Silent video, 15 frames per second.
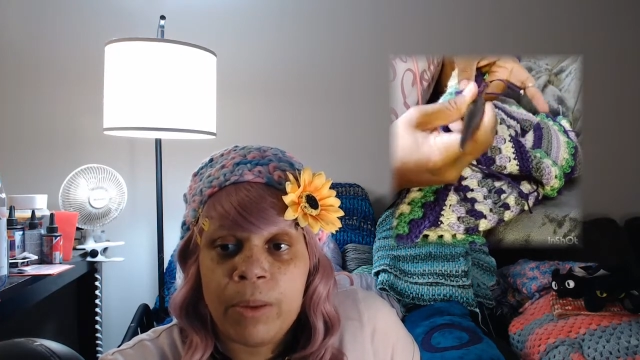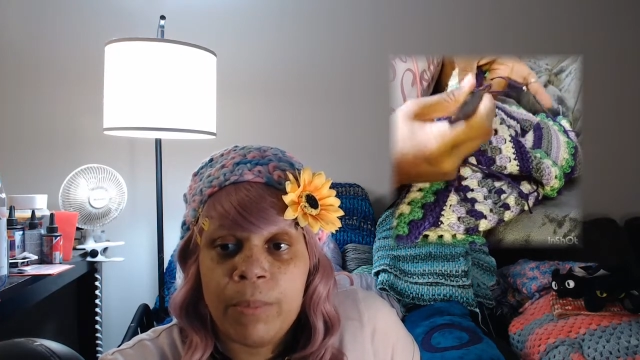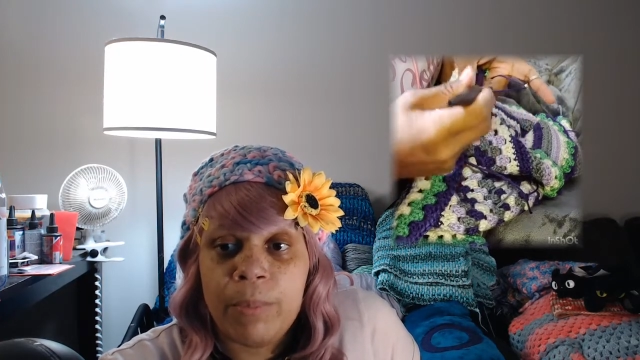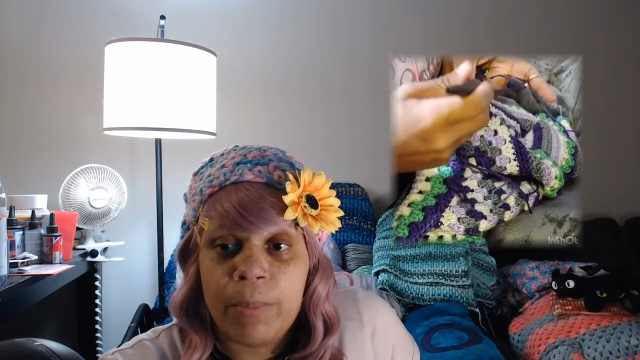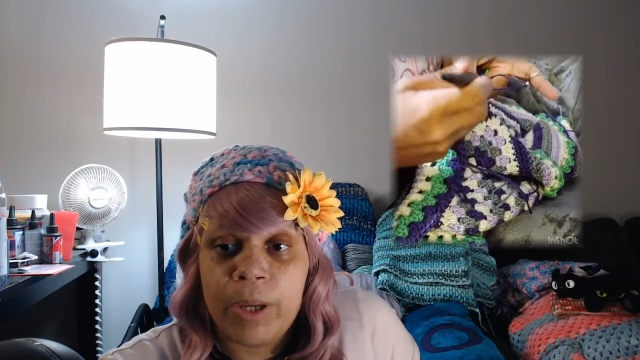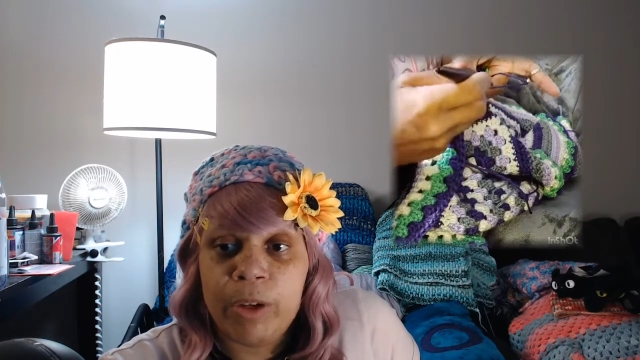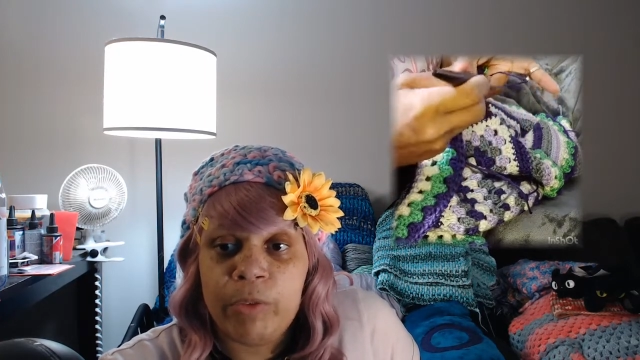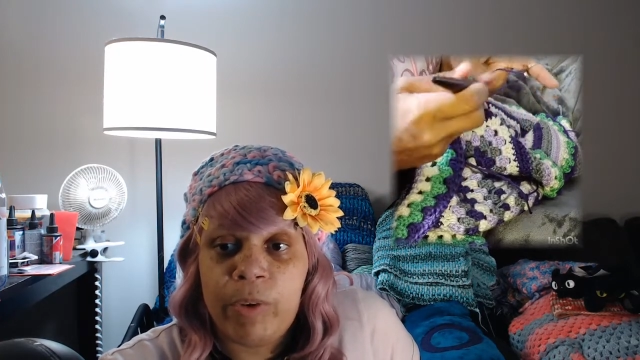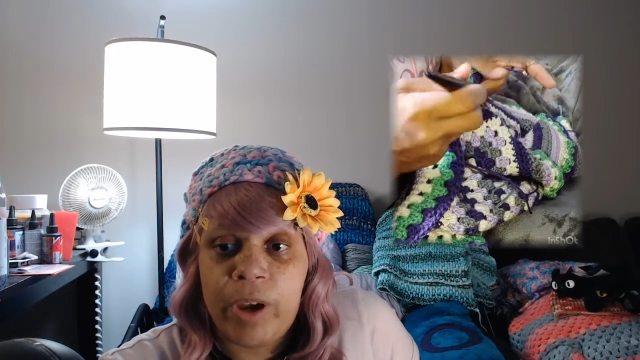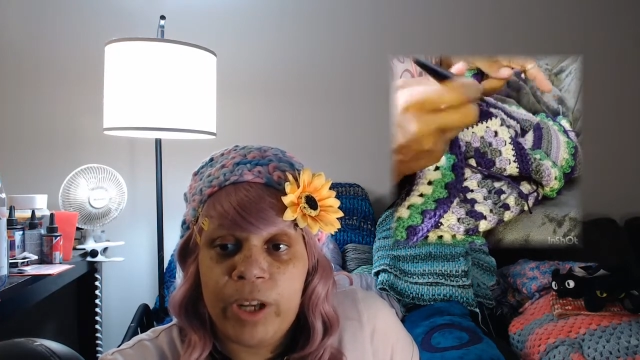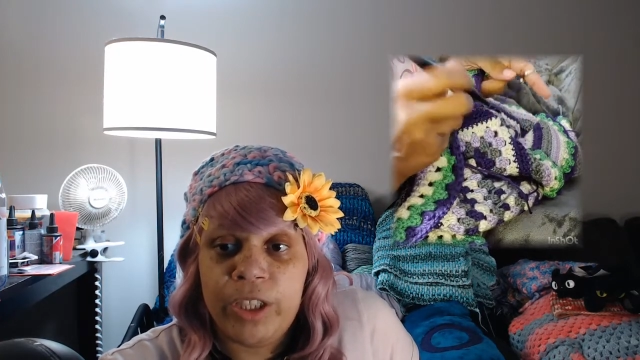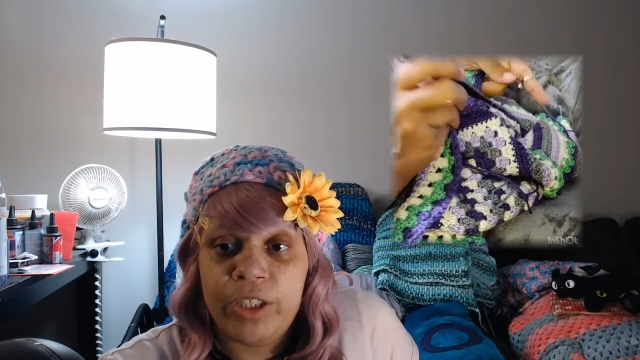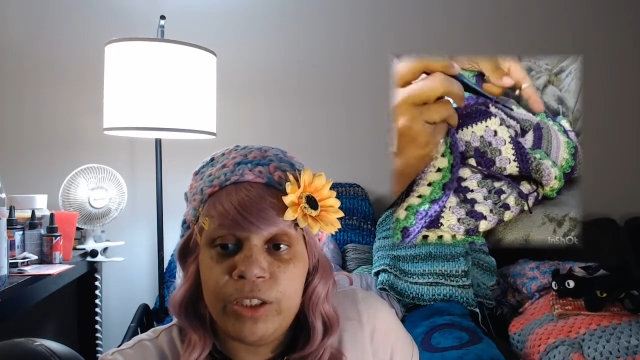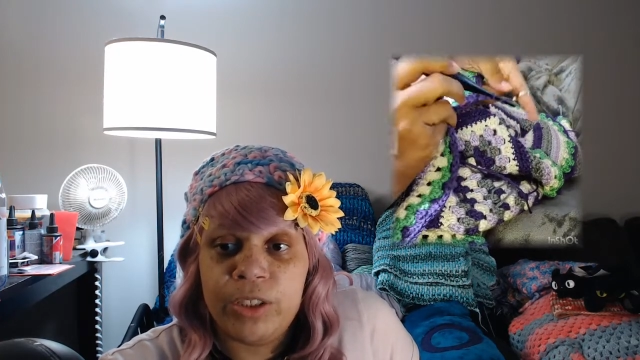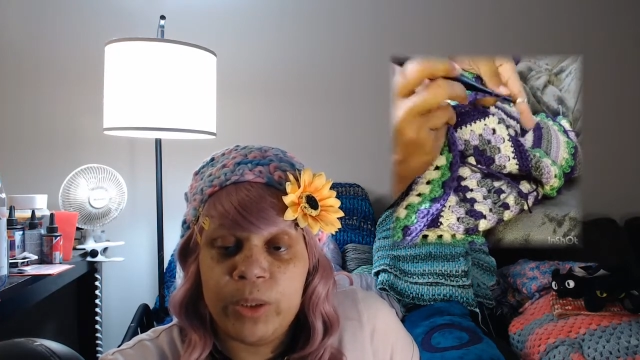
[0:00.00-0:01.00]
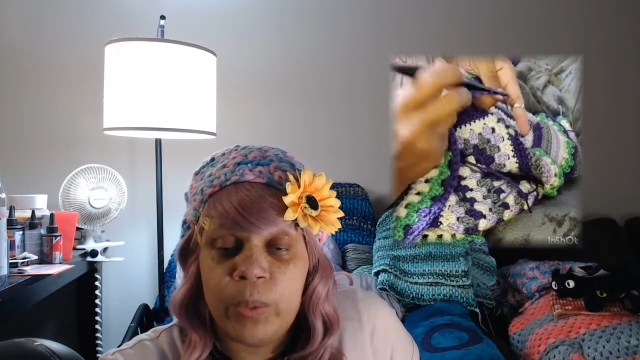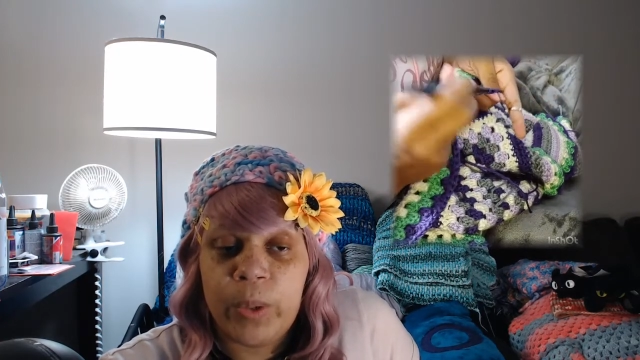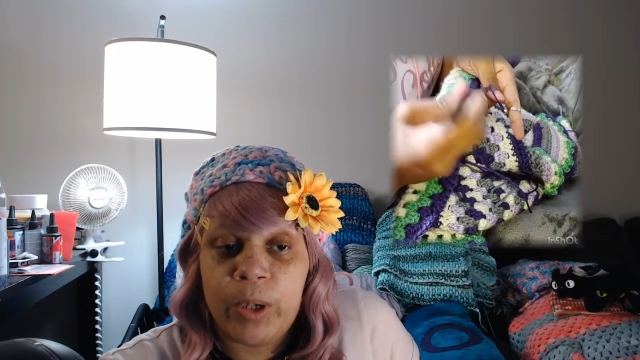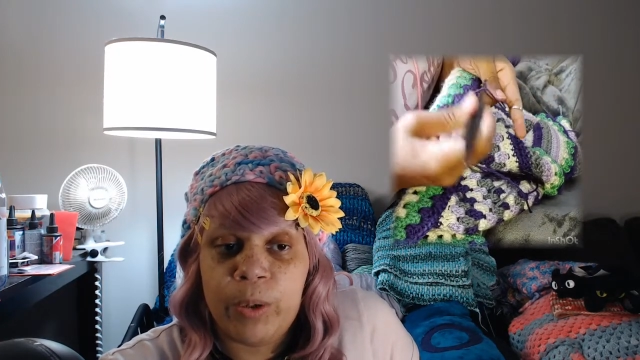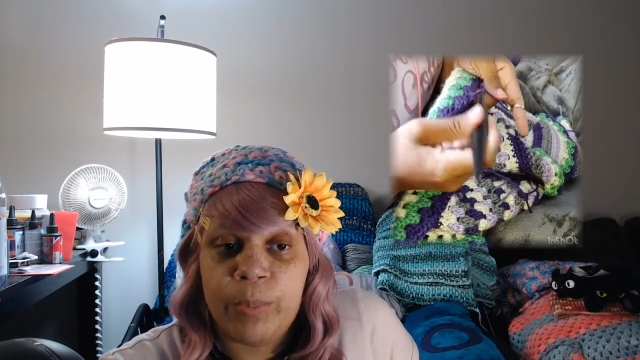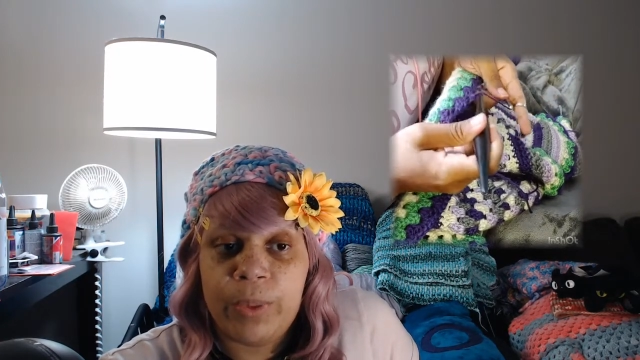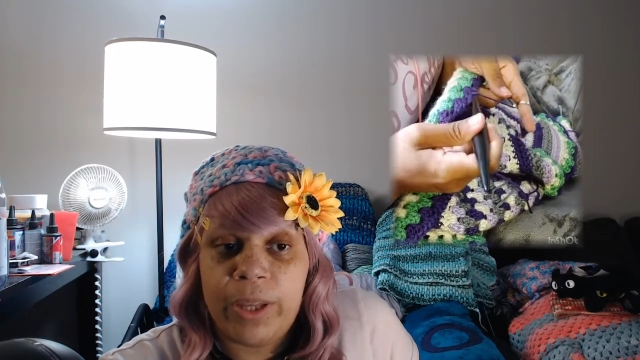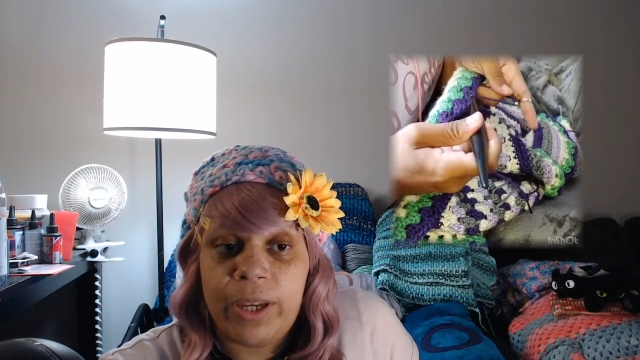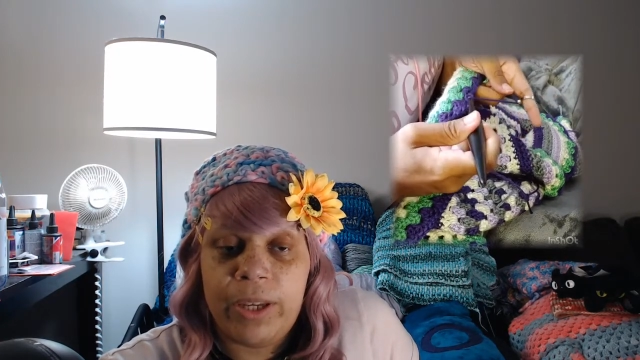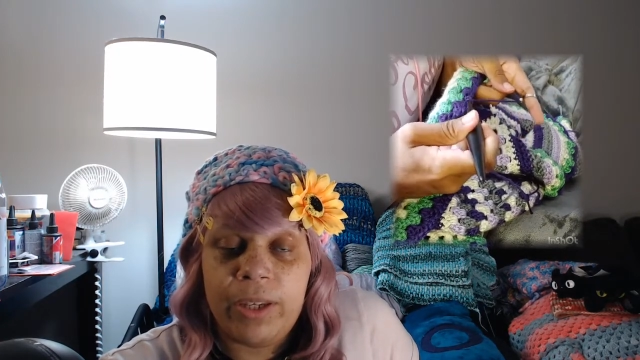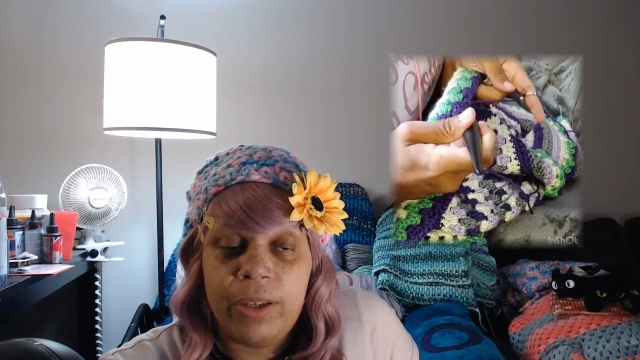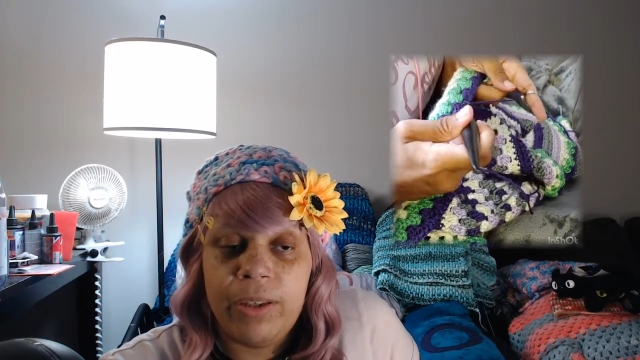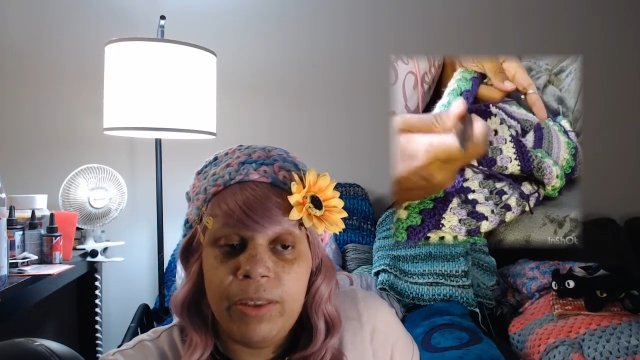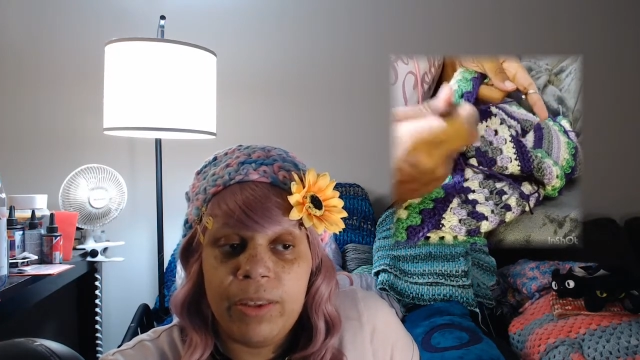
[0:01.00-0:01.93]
my granny square blanket